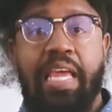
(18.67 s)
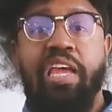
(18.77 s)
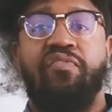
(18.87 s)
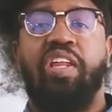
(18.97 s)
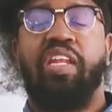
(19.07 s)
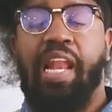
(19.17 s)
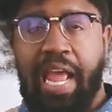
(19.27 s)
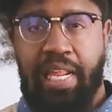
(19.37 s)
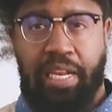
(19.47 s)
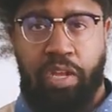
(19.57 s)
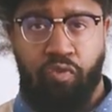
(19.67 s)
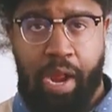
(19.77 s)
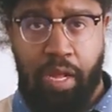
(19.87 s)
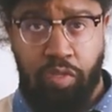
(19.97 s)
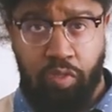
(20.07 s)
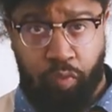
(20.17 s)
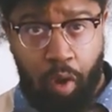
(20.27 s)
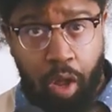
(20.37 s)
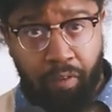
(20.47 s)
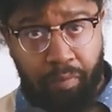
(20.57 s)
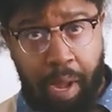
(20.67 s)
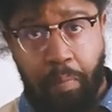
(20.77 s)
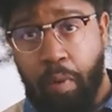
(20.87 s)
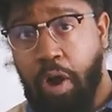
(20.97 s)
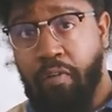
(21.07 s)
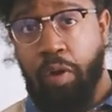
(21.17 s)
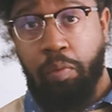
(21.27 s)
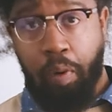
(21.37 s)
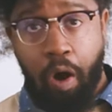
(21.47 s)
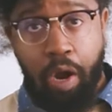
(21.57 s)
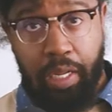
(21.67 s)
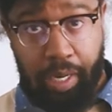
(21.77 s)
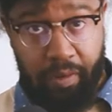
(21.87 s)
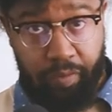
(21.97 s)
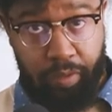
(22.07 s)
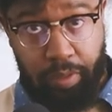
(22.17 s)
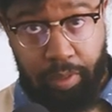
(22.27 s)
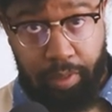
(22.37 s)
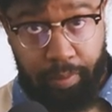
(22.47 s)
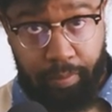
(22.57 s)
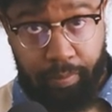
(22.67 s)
even lightning rounds for all of my Mario Party lovers.